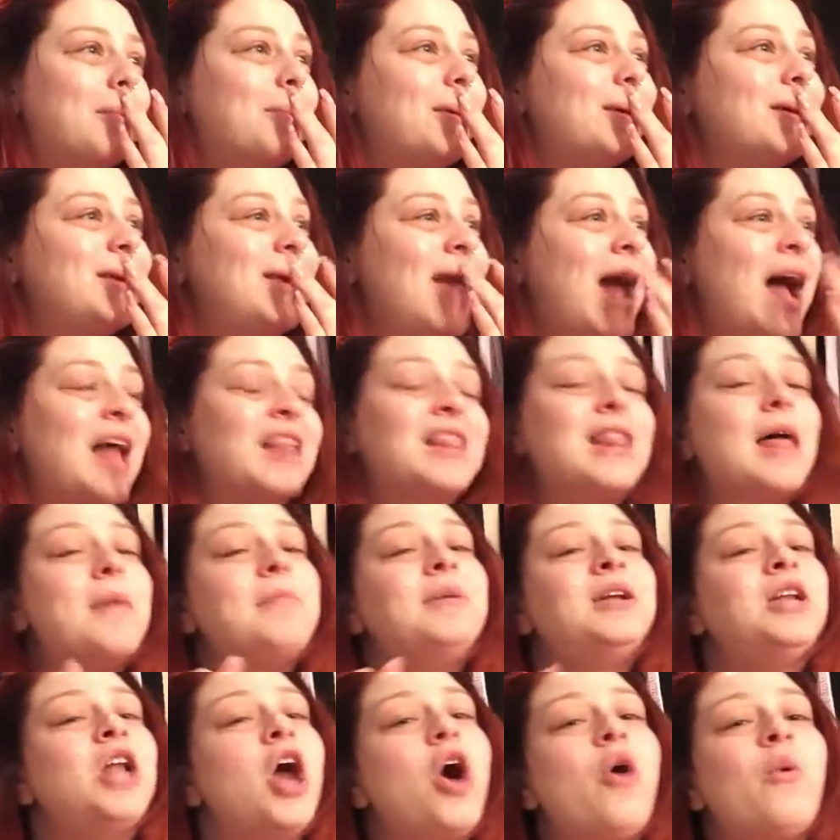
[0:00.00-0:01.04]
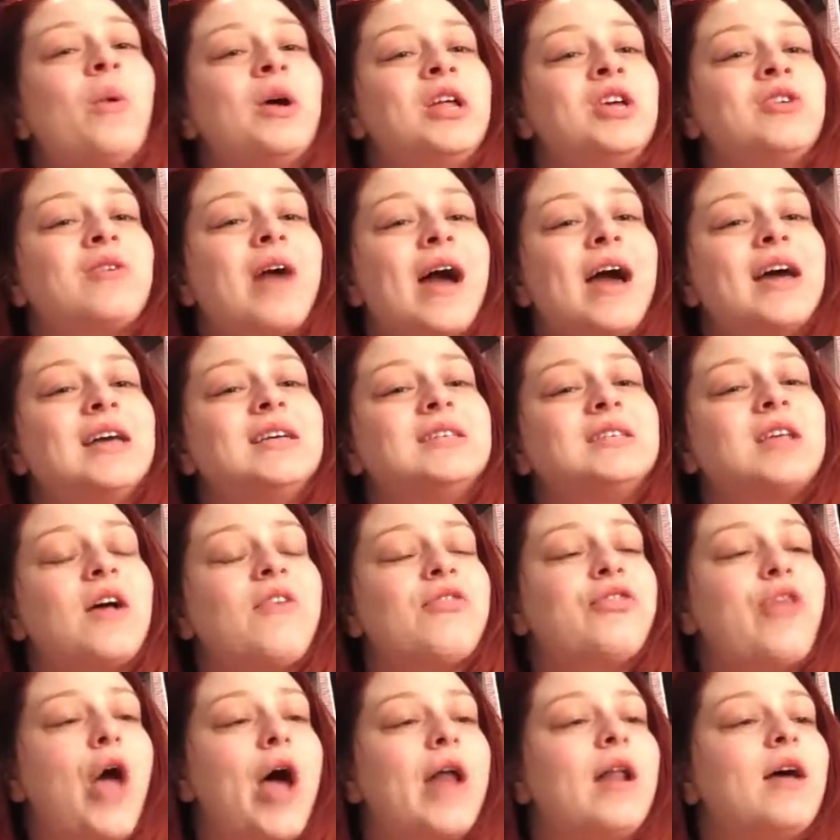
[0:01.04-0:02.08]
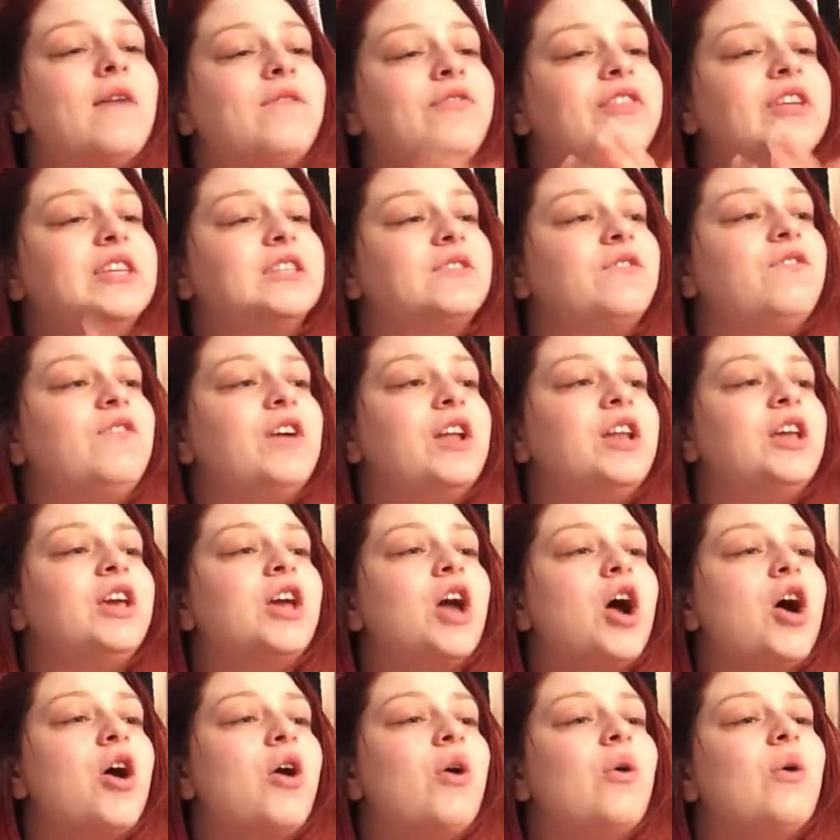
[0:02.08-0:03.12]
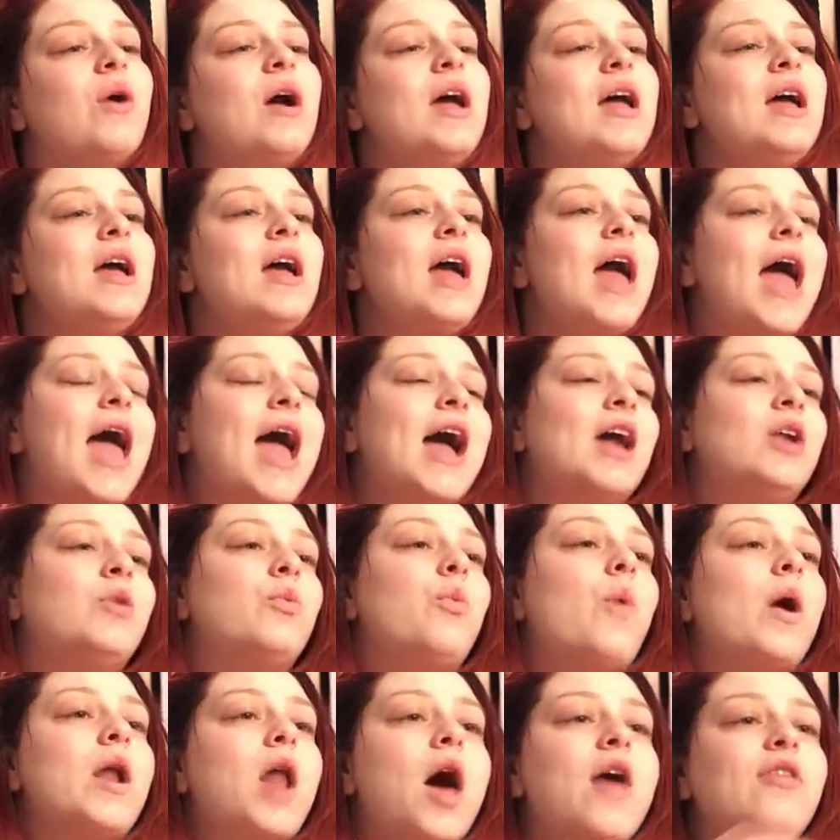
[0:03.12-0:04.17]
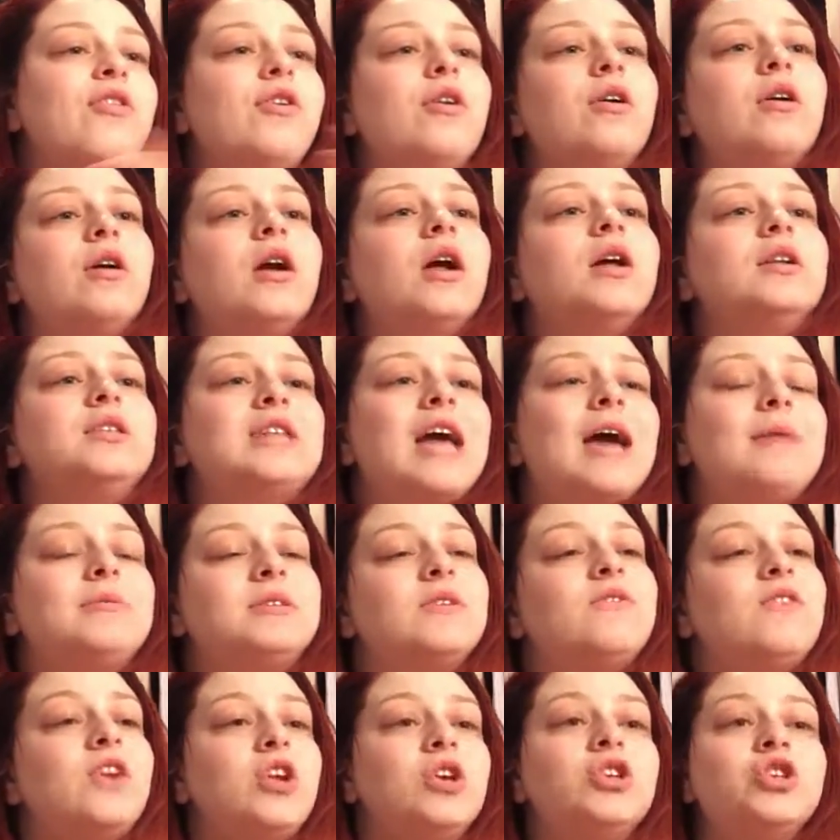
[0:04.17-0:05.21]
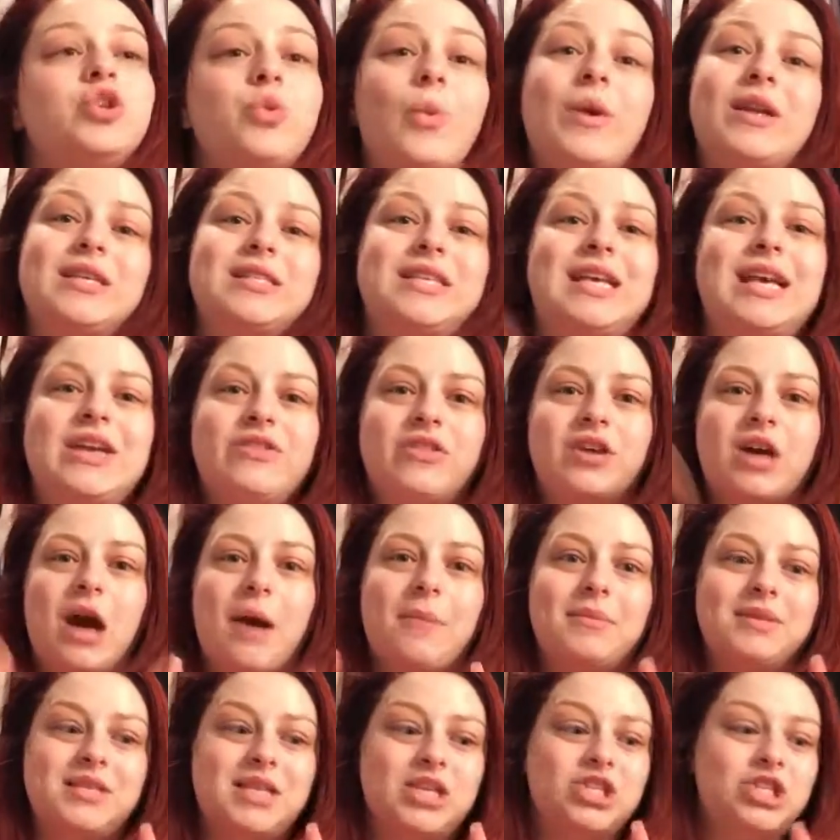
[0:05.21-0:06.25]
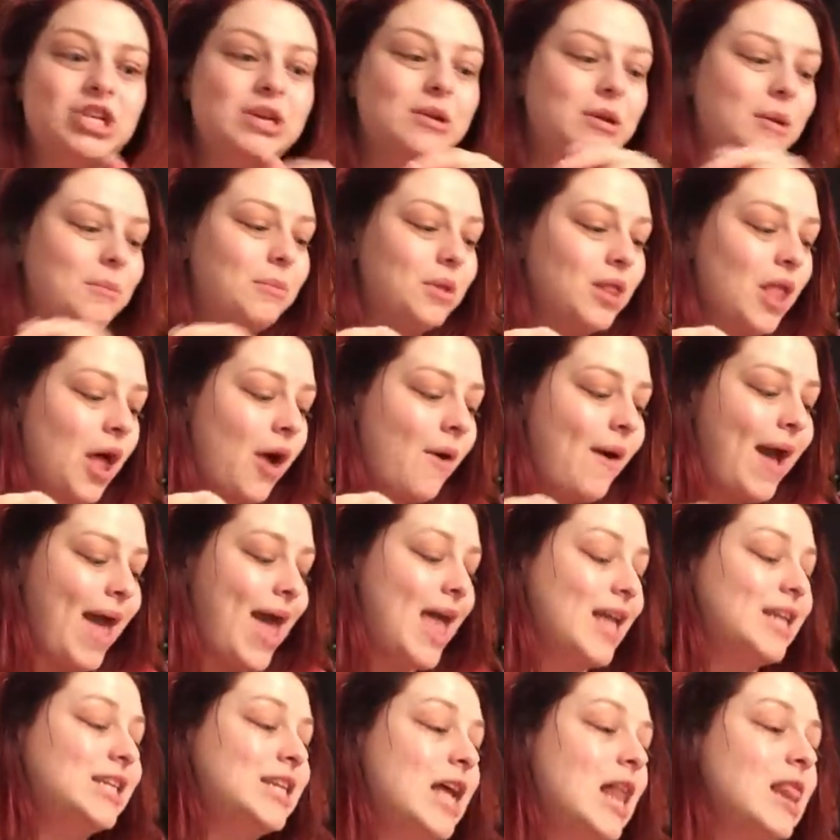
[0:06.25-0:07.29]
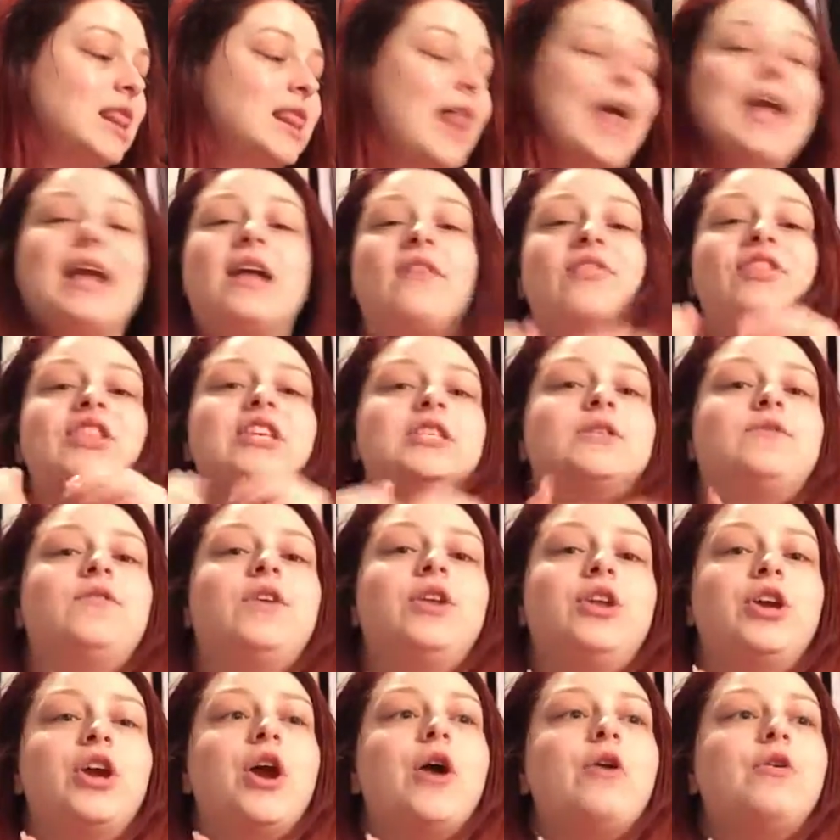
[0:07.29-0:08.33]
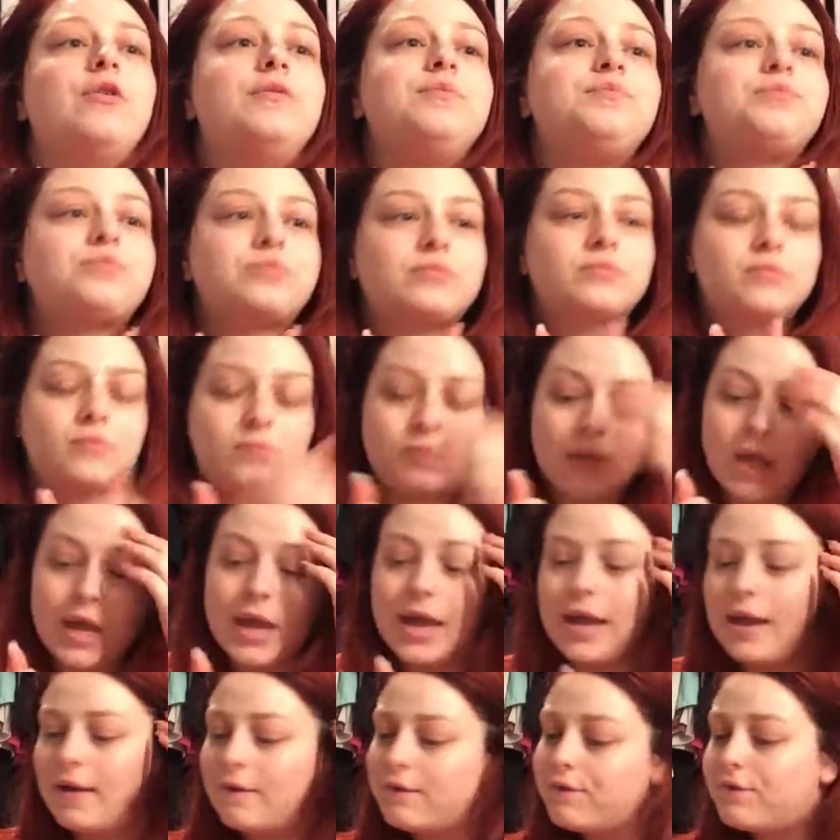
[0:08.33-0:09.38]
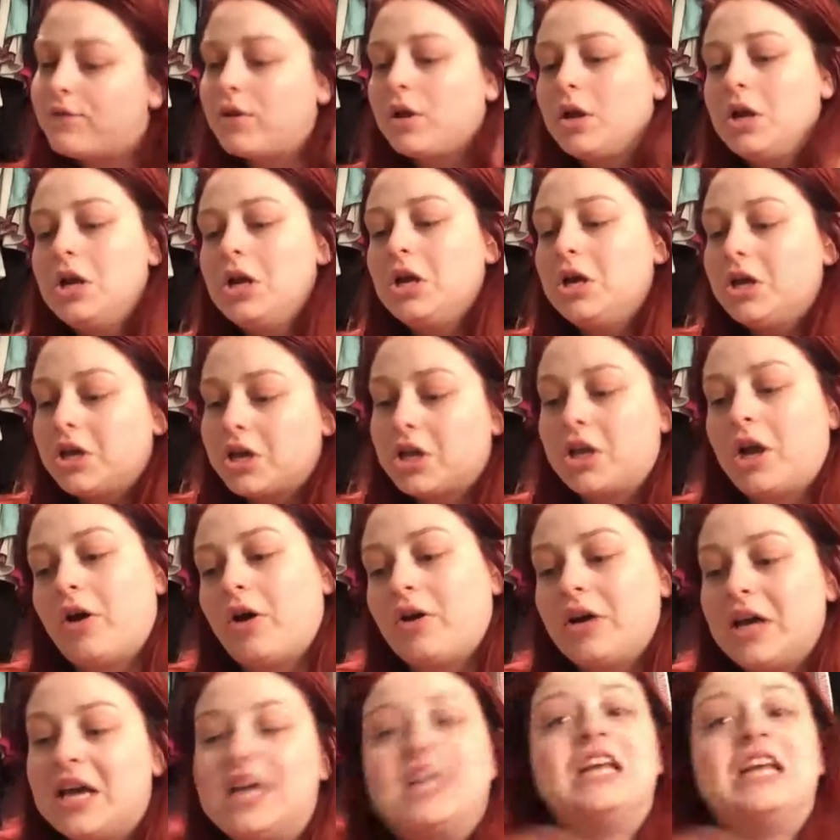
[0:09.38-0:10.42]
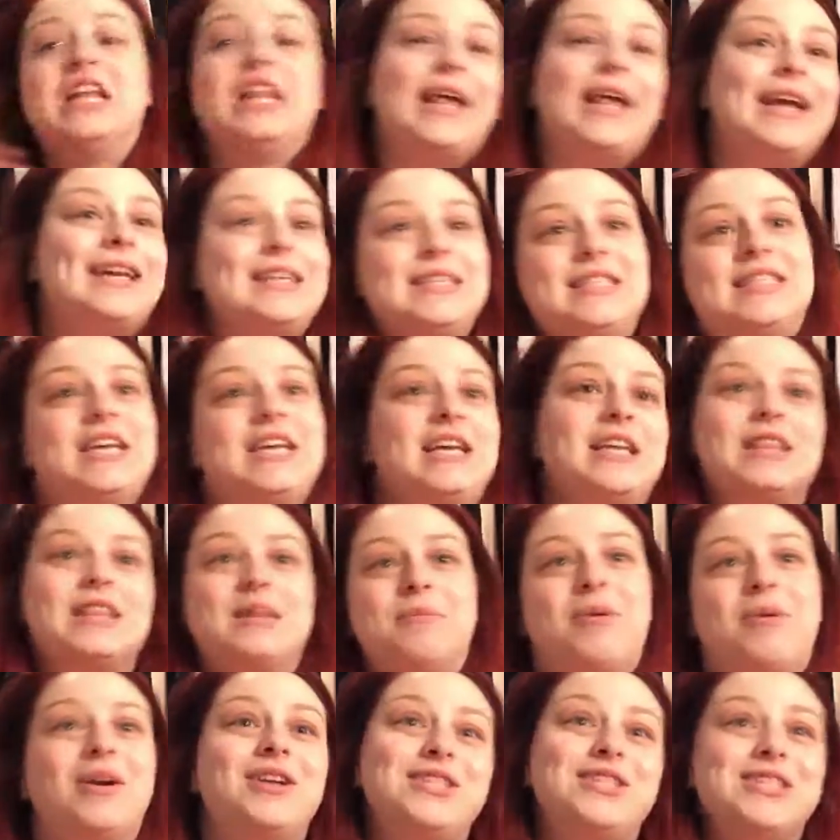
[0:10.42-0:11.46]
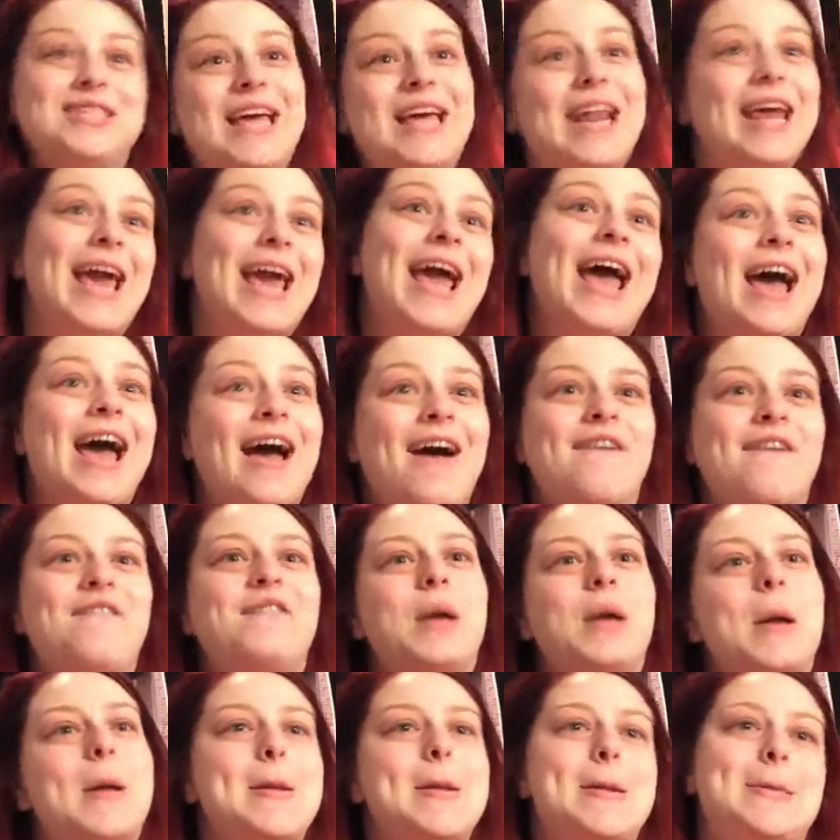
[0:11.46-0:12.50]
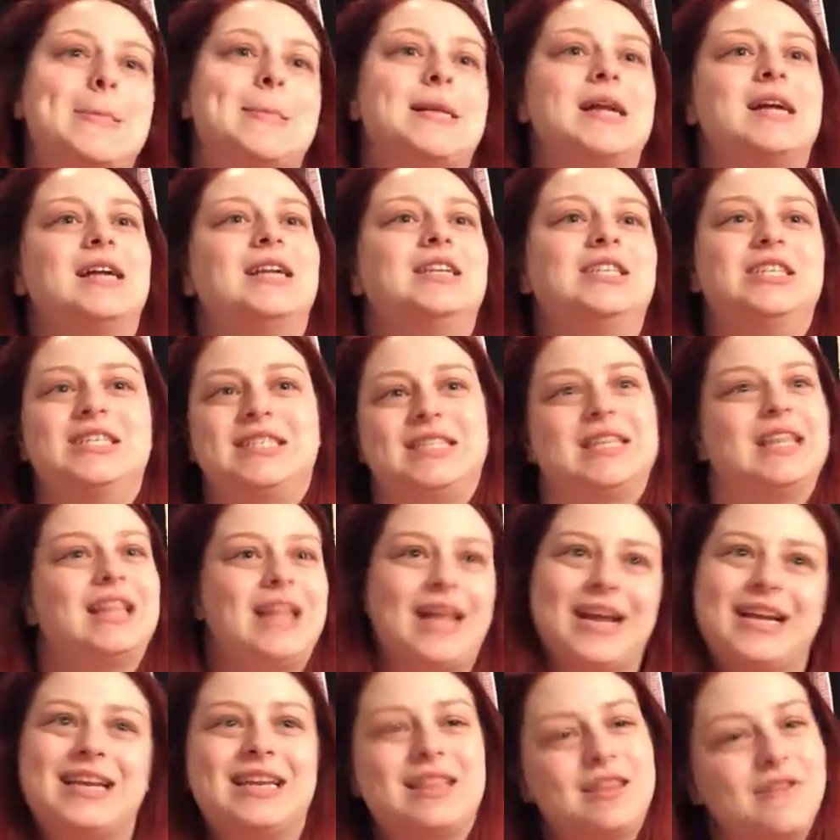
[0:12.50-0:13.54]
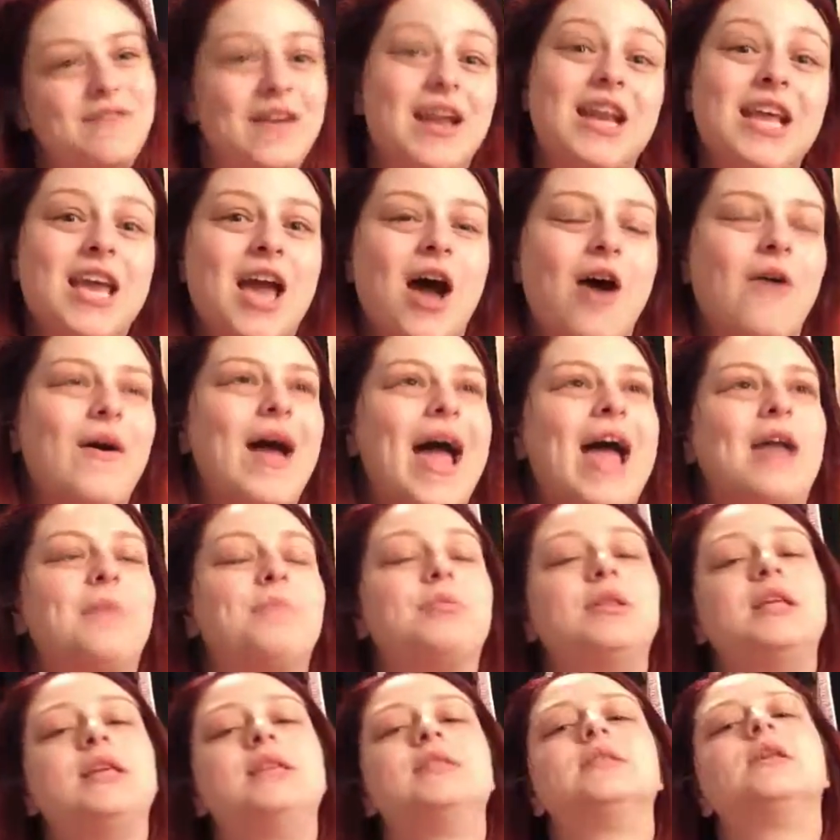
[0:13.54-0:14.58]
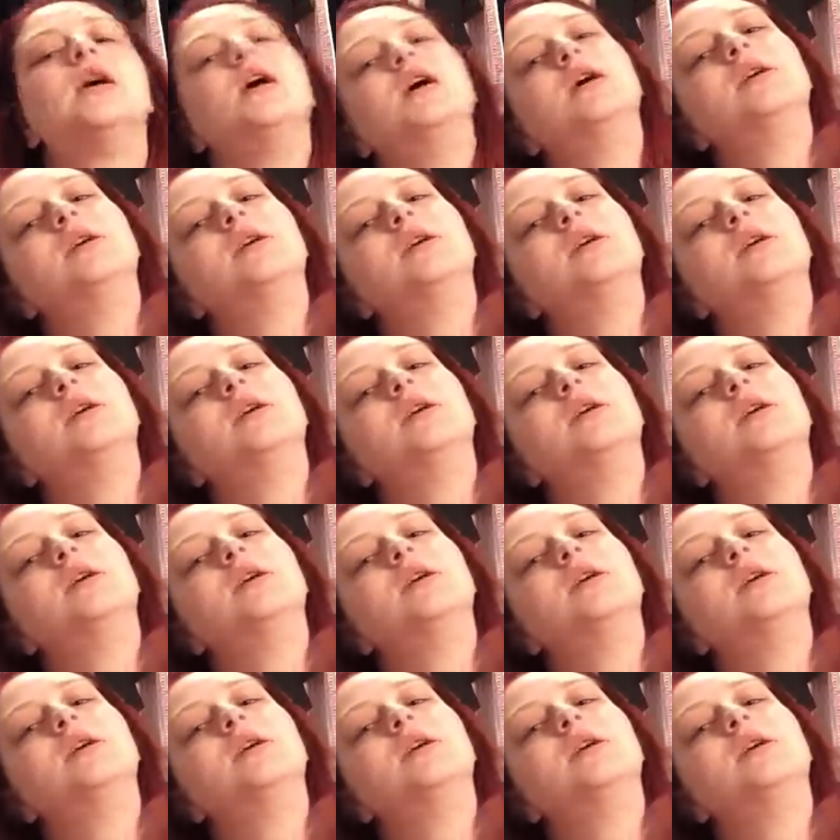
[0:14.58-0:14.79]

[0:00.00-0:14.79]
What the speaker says: But yeah, let me know what you guys thought of this video and what other types of videos you want to see in the comment section down below, and like this video if you liked seeing the brushes that I have and you just liked the video, and please